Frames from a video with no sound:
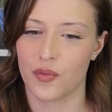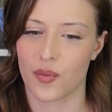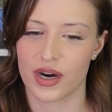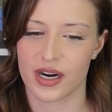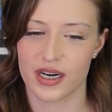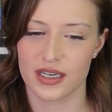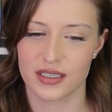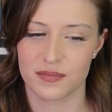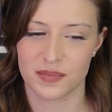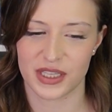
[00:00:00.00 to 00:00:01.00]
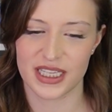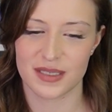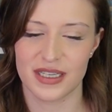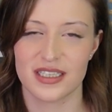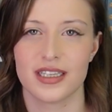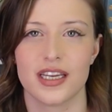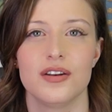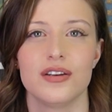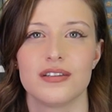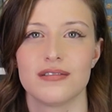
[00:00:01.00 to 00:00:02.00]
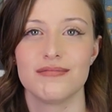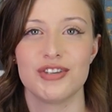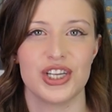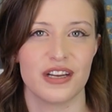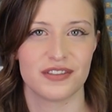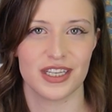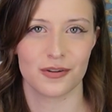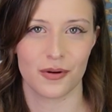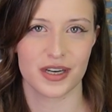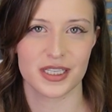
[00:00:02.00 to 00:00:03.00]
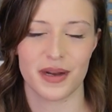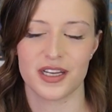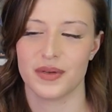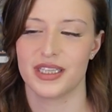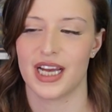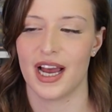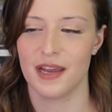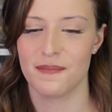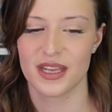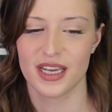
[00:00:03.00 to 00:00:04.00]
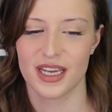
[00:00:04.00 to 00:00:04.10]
worker placement can shift and correspond with time.